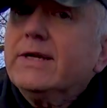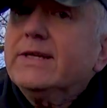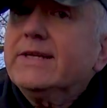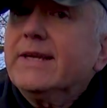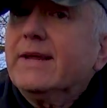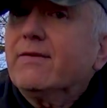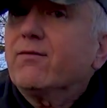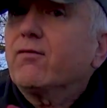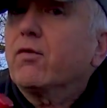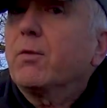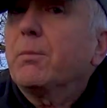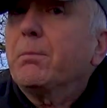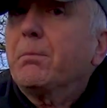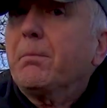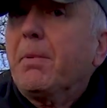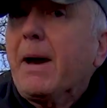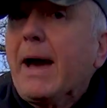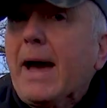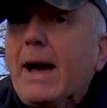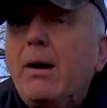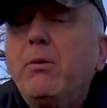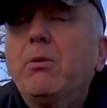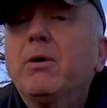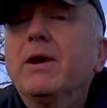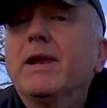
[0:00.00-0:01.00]
different
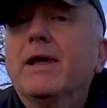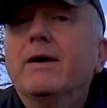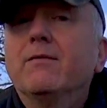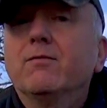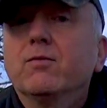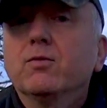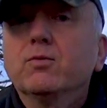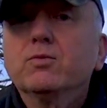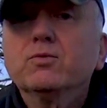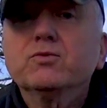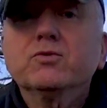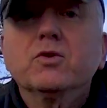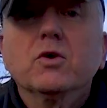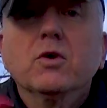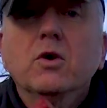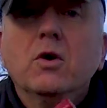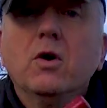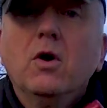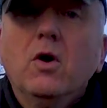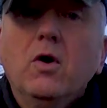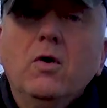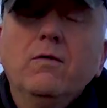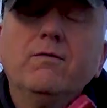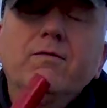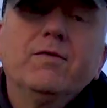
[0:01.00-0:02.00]
power levels
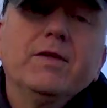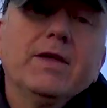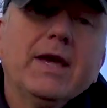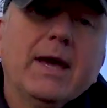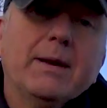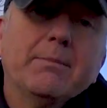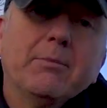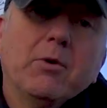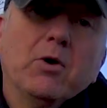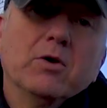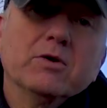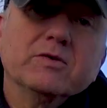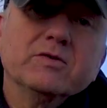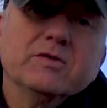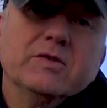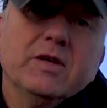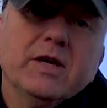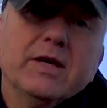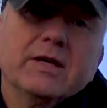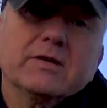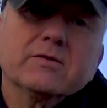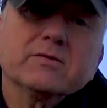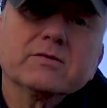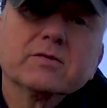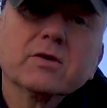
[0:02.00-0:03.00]
of the
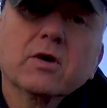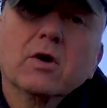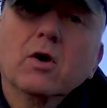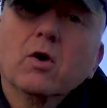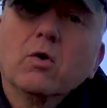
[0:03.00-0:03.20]
Mi6.